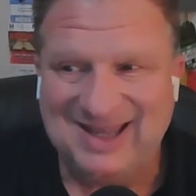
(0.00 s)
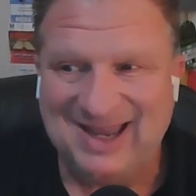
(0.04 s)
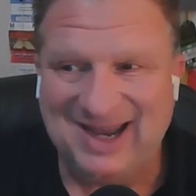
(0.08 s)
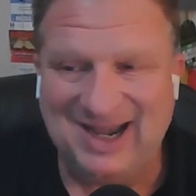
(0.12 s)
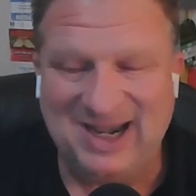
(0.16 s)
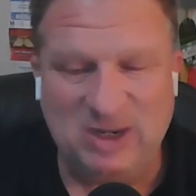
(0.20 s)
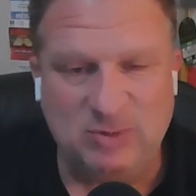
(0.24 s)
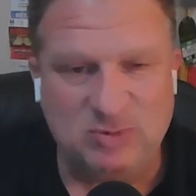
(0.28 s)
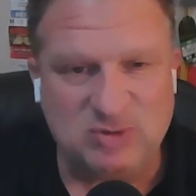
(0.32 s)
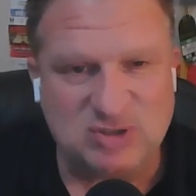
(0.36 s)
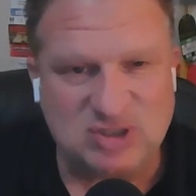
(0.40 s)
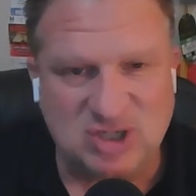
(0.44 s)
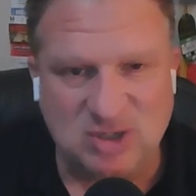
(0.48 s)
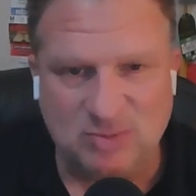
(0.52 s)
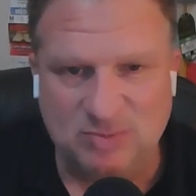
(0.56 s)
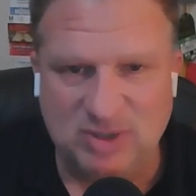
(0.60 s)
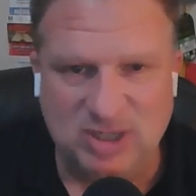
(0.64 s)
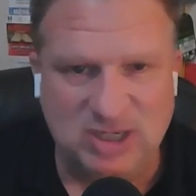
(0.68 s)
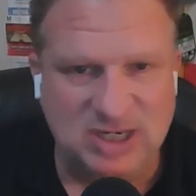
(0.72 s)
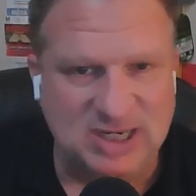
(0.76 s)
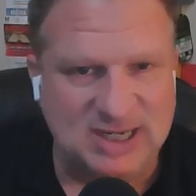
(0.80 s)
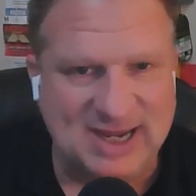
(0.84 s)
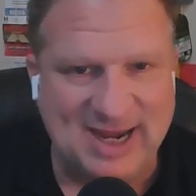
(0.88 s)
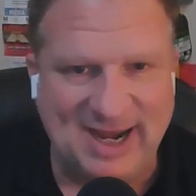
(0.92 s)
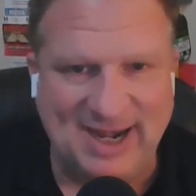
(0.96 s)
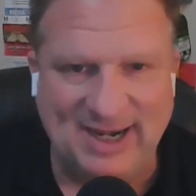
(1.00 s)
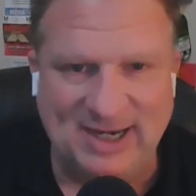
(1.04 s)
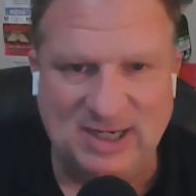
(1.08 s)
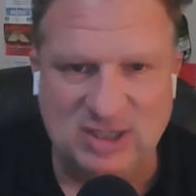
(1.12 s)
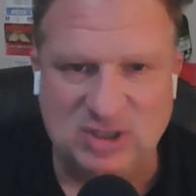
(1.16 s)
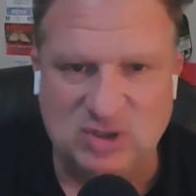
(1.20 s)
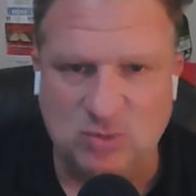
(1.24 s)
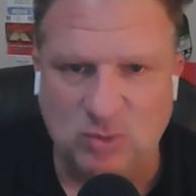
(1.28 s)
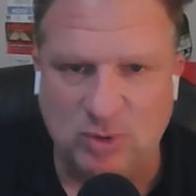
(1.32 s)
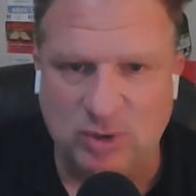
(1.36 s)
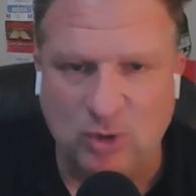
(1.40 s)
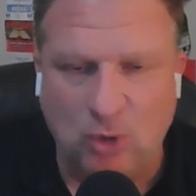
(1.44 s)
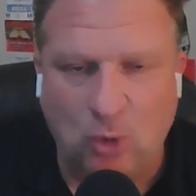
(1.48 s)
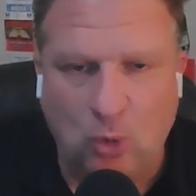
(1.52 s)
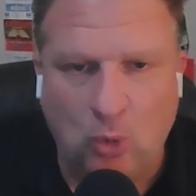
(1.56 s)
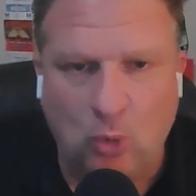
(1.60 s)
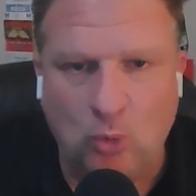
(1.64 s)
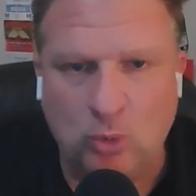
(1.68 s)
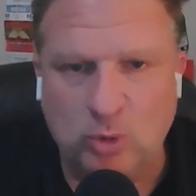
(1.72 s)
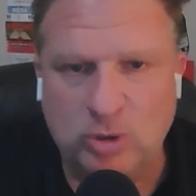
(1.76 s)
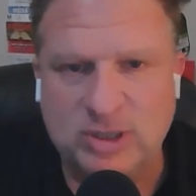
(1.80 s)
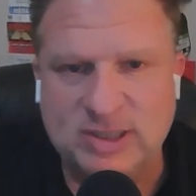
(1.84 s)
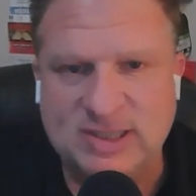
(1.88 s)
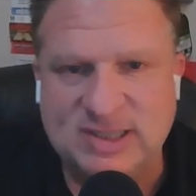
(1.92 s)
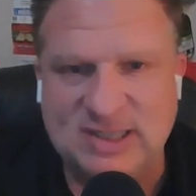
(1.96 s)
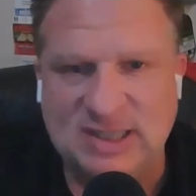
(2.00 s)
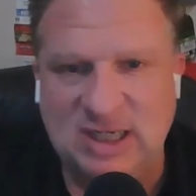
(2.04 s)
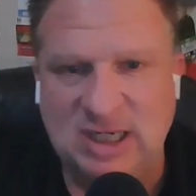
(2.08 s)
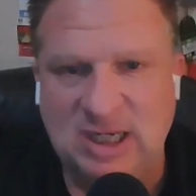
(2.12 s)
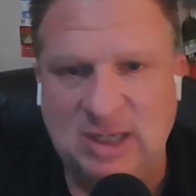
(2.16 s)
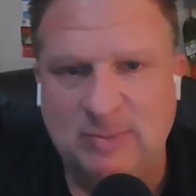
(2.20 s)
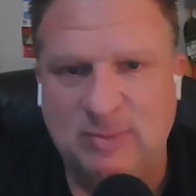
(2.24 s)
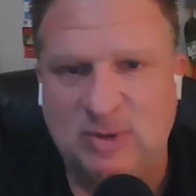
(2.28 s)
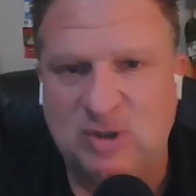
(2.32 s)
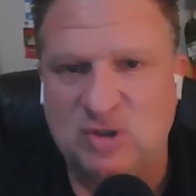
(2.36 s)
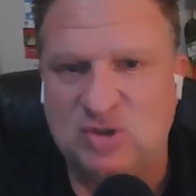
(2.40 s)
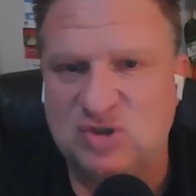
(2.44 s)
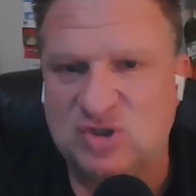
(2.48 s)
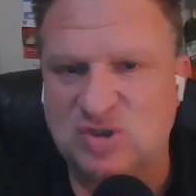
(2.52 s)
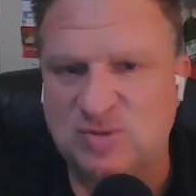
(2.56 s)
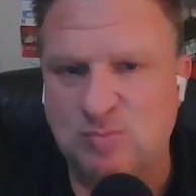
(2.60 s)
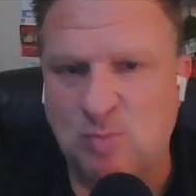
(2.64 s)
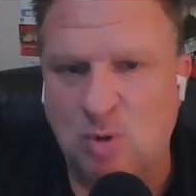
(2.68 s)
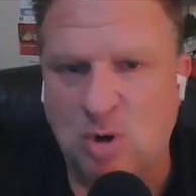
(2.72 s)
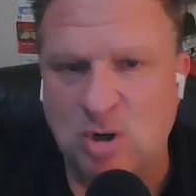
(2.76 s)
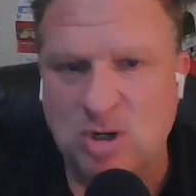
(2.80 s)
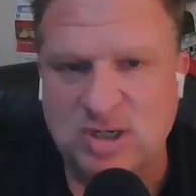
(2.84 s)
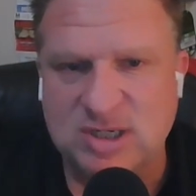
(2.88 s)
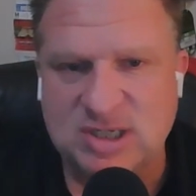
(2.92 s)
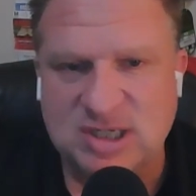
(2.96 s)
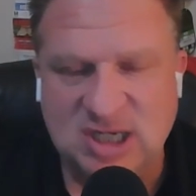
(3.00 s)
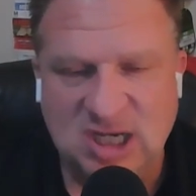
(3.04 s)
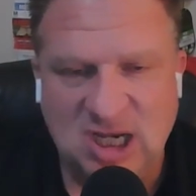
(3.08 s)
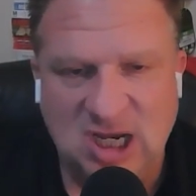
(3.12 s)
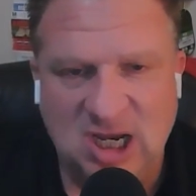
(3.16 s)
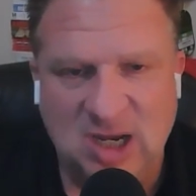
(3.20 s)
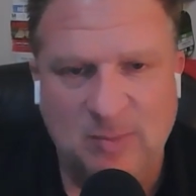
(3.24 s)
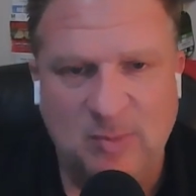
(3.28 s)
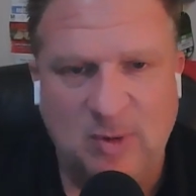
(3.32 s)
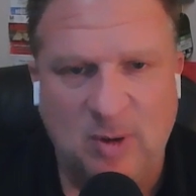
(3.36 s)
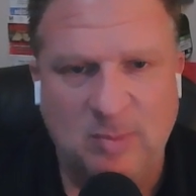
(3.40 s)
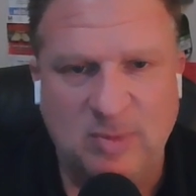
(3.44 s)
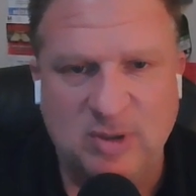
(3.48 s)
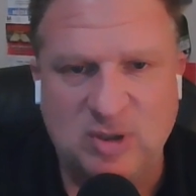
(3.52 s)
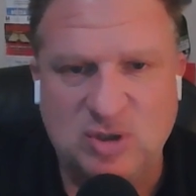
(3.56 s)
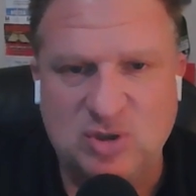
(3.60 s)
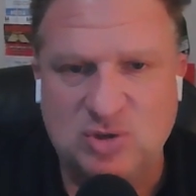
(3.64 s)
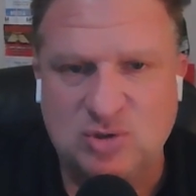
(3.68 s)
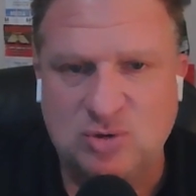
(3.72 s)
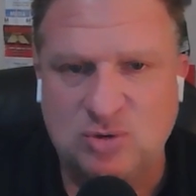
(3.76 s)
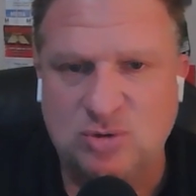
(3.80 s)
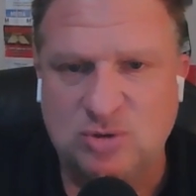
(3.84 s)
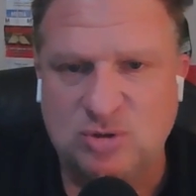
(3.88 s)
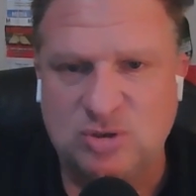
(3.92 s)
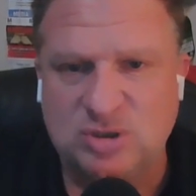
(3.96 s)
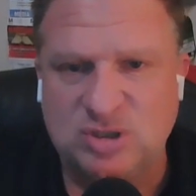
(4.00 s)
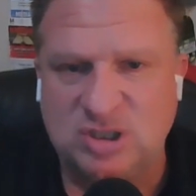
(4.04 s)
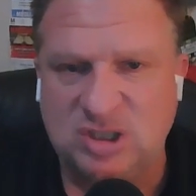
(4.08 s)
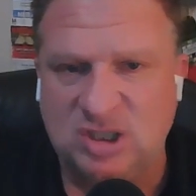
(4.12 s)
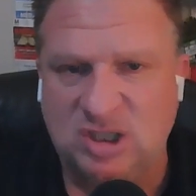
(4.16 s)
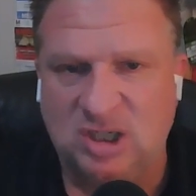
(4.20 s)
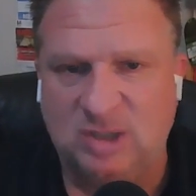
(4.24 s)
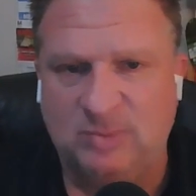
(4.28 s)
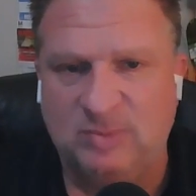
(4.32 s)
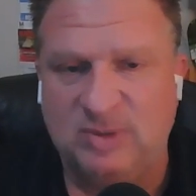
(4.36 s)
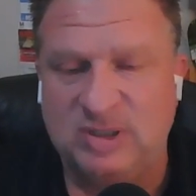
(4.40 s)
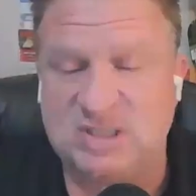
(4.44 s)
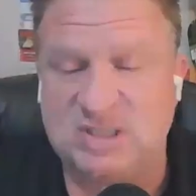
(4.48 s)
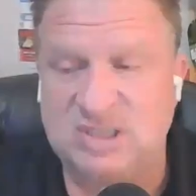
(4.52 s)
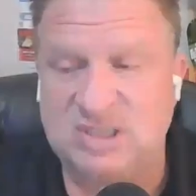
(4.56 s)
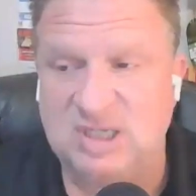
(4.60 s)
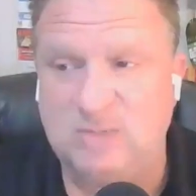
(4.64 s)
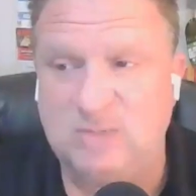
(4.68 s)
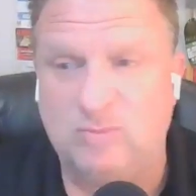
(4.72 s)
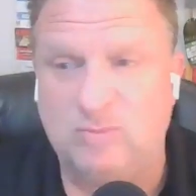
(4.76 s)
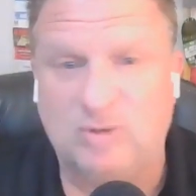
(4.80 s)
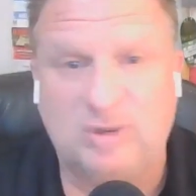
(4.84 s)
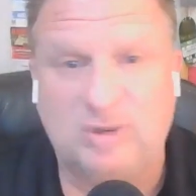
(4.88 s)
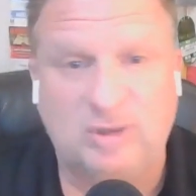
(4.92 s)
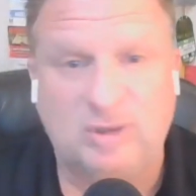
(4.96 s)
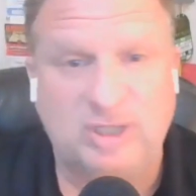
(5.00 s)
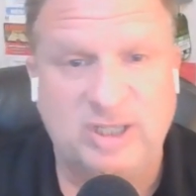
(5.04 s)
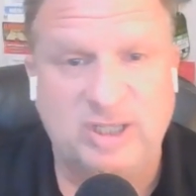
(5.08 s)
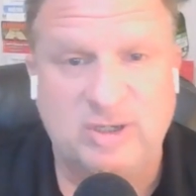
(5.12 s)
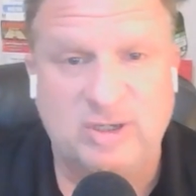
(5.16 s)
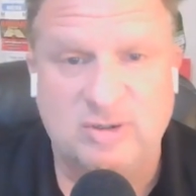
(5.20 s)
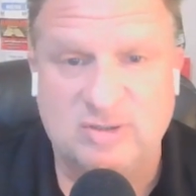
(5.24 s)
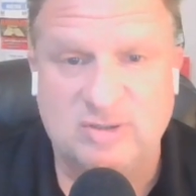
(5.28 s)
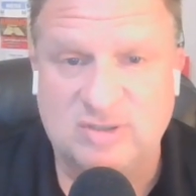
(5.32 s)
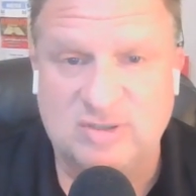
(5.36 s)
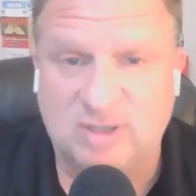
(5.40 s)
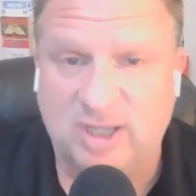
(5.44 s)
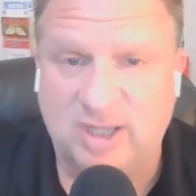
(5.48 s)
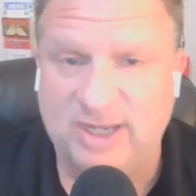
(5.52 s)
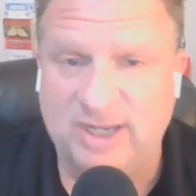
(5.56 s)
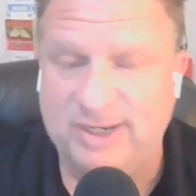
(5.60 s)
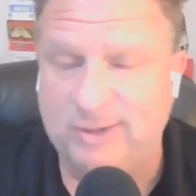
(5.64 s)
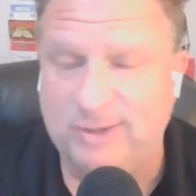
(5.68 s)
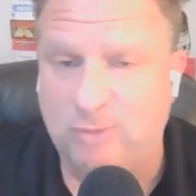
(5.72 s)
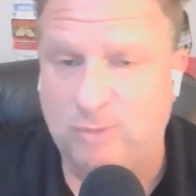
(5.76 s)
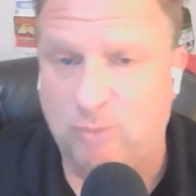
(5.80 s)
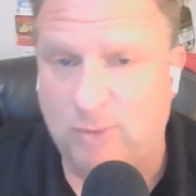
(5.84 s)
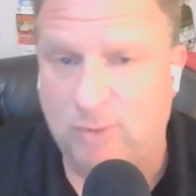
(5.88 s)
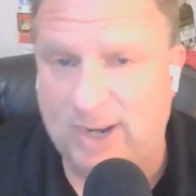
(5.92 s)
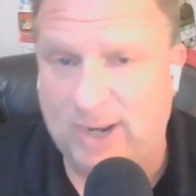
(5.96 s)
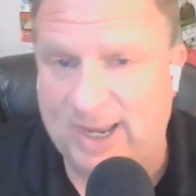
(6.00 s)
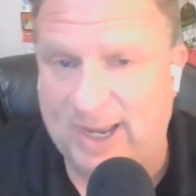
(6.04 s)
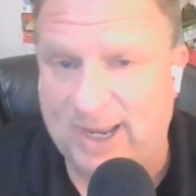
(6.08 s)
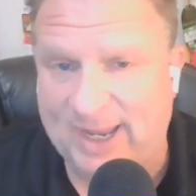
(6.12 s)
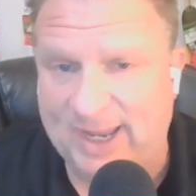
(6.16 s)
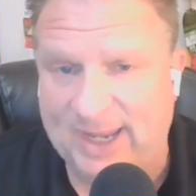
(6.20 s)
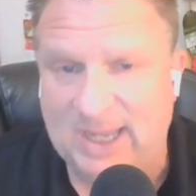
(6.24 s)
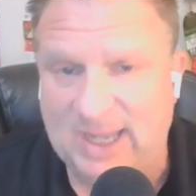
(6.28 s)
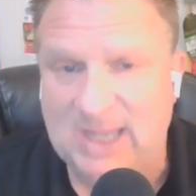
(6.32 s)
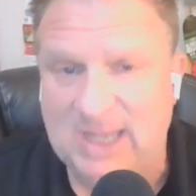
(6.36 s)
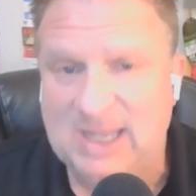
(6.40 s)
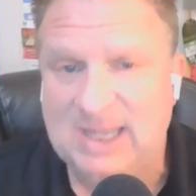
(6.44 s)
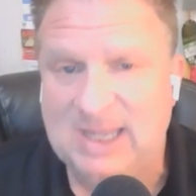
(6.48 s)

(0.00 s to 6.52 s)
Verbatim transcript: and he was communicating to an older team, a smart team, a mature team, a team with leaders like Gray